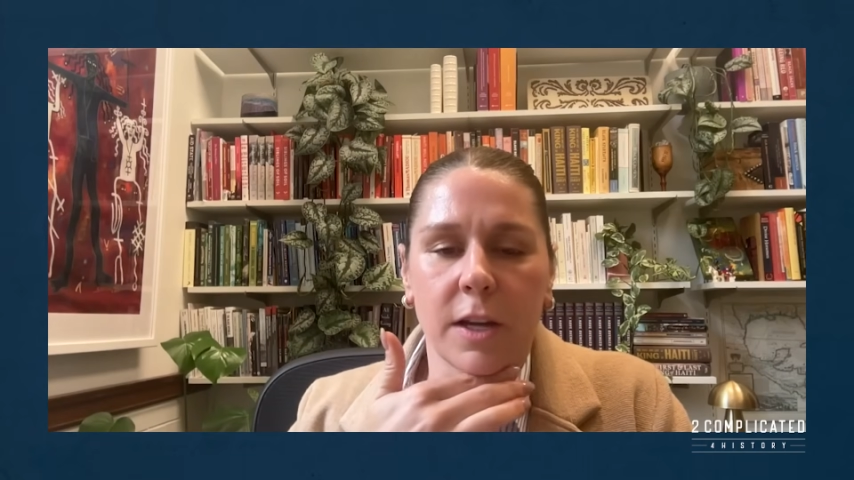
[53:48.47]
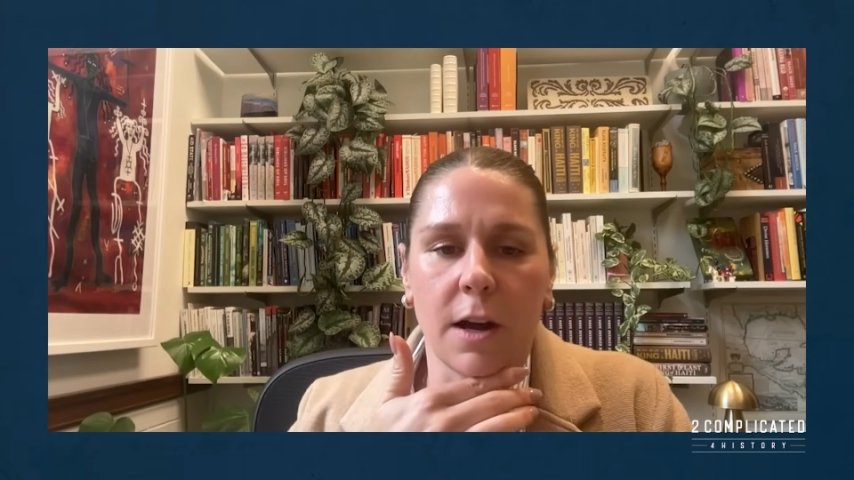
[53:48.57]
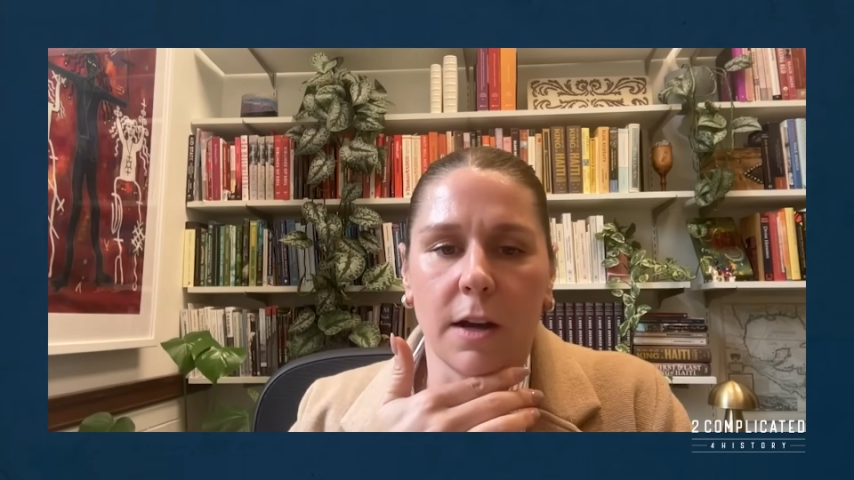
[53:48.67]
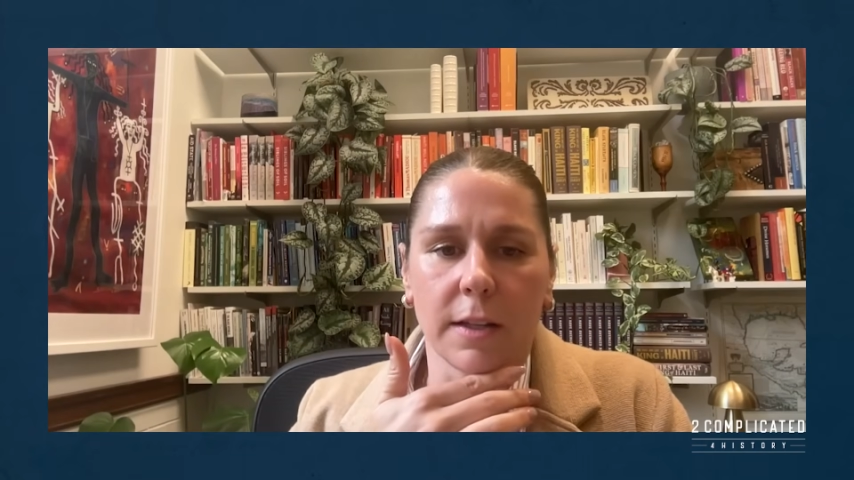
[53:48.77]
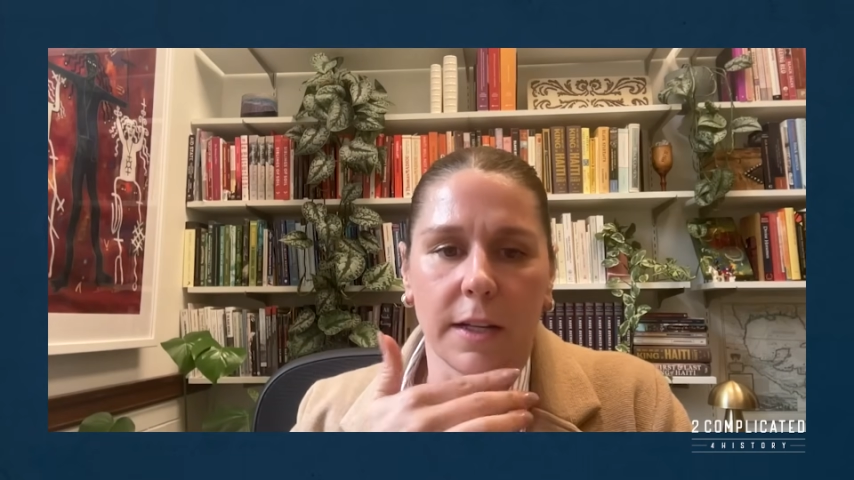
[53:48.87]

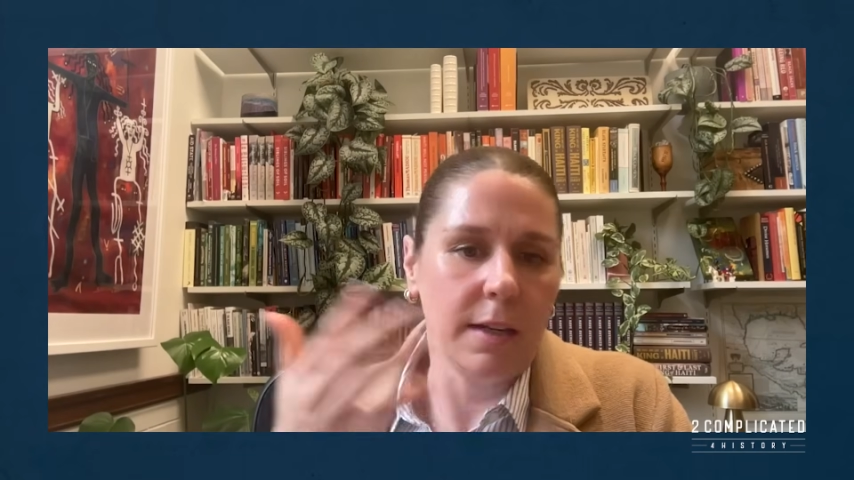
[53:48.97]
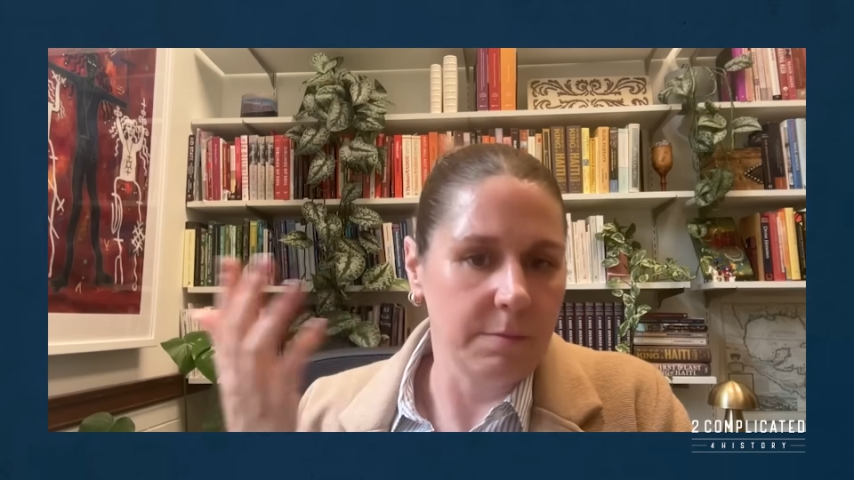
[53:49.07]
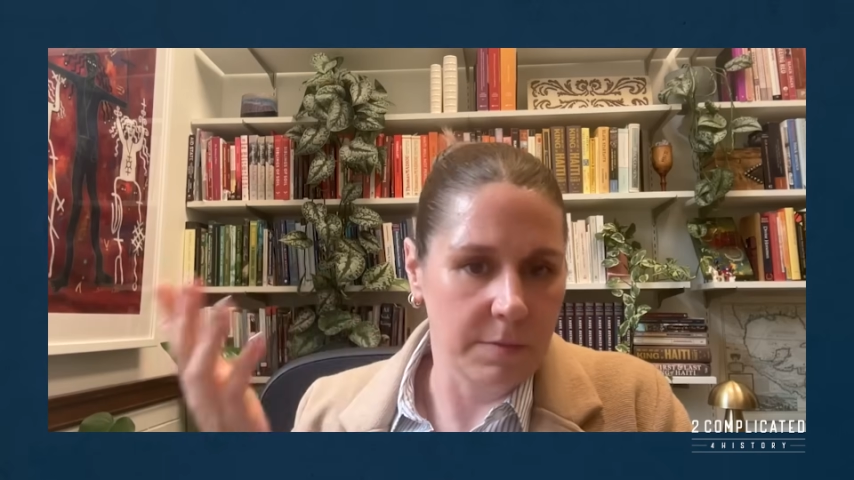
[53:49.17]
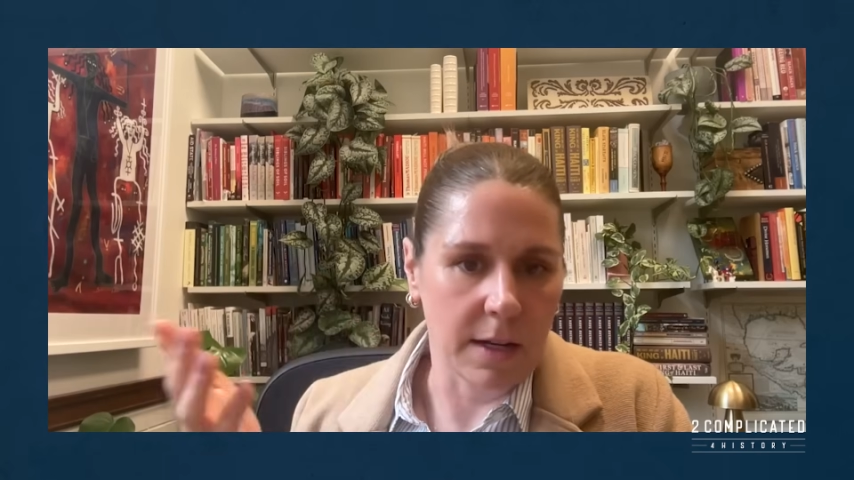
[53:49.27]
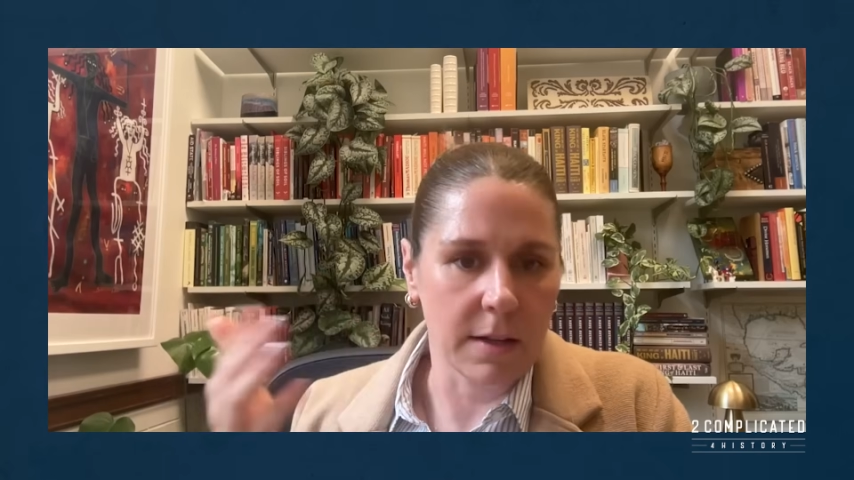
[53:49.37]

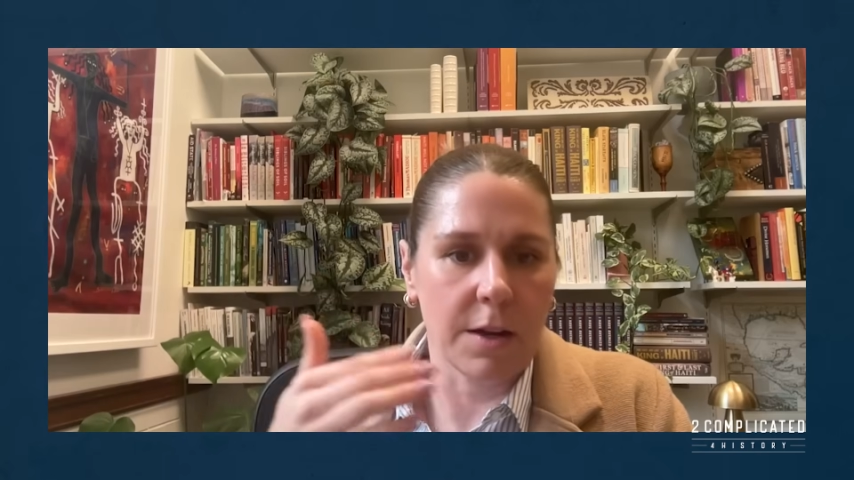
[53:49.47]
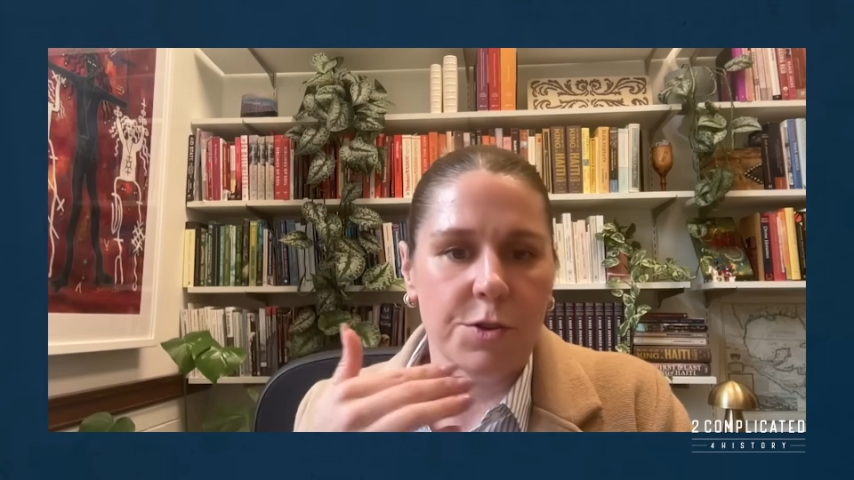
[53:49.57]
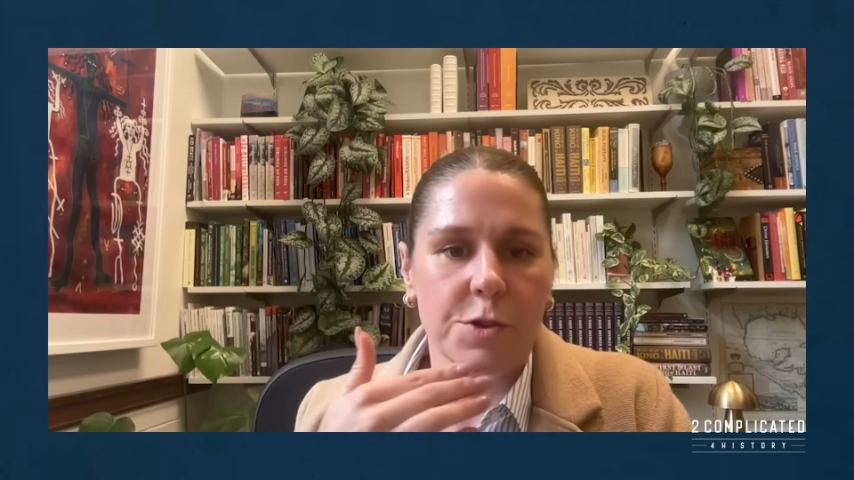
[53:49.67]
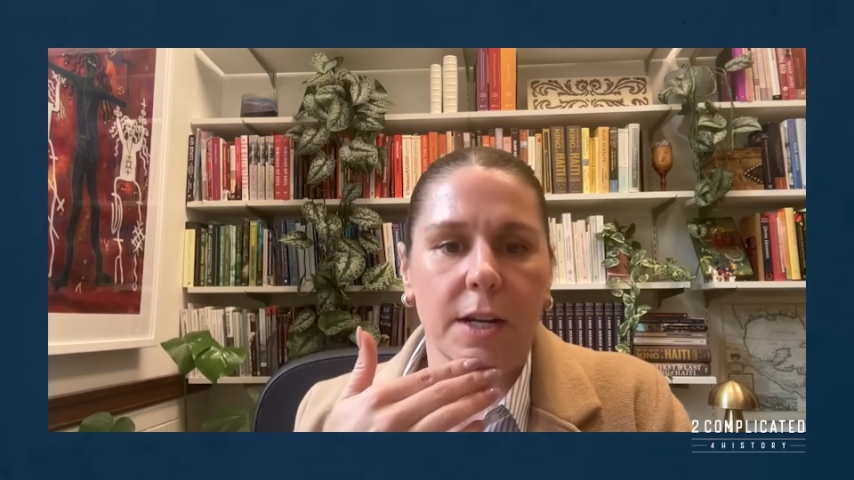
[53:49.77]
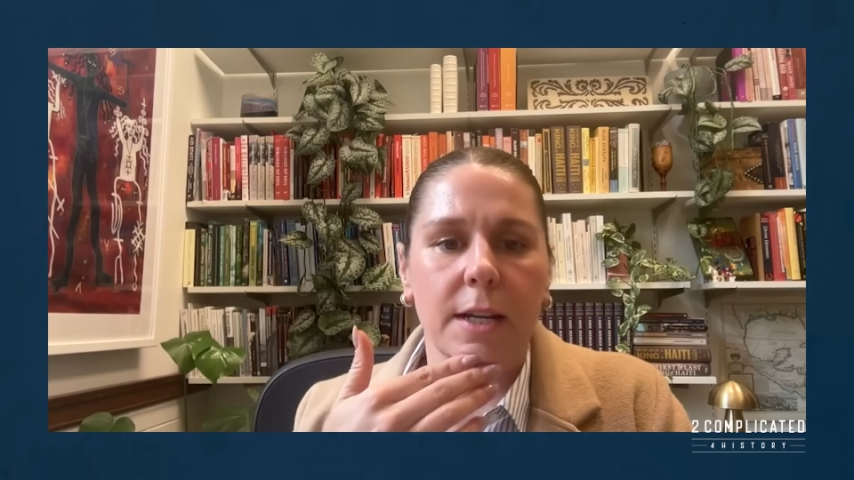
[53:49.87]
colony, then
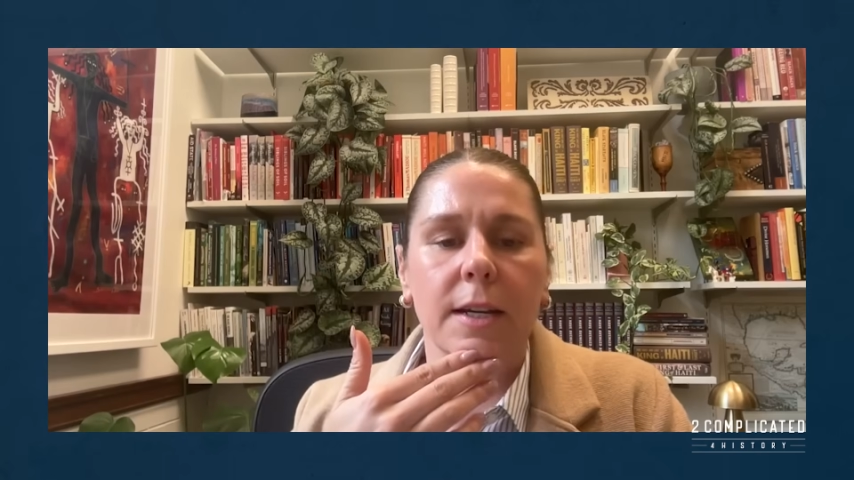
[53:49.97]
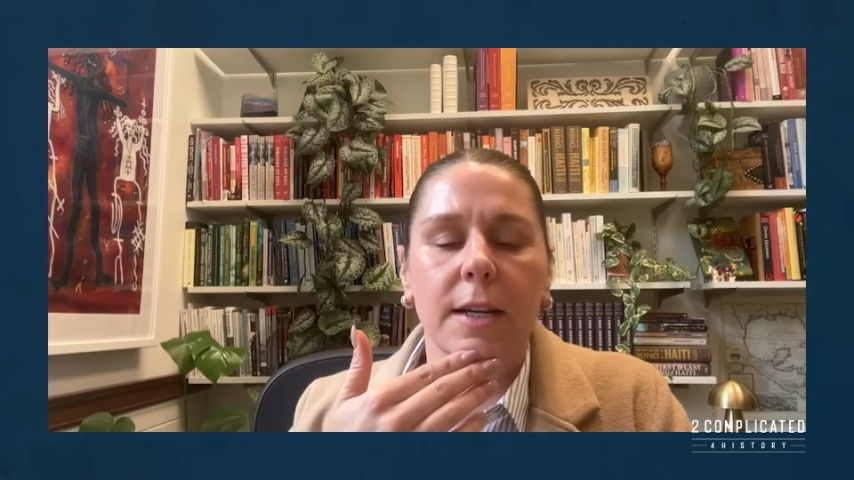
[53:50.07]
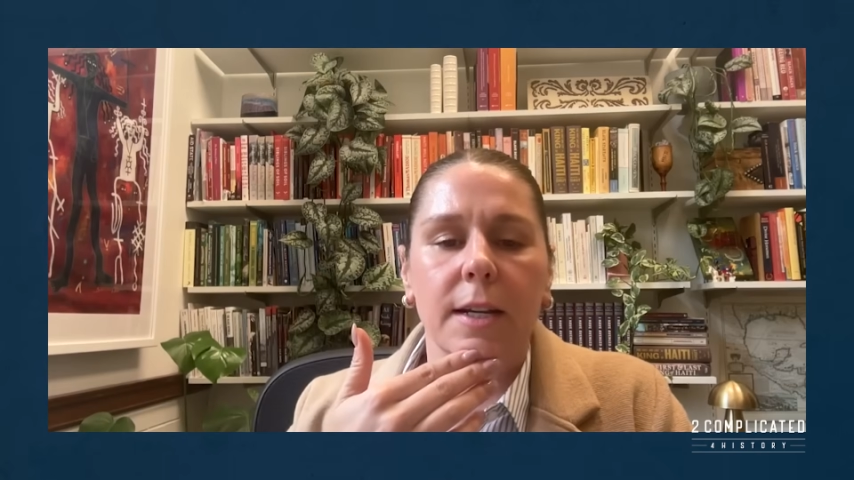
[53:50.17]
country,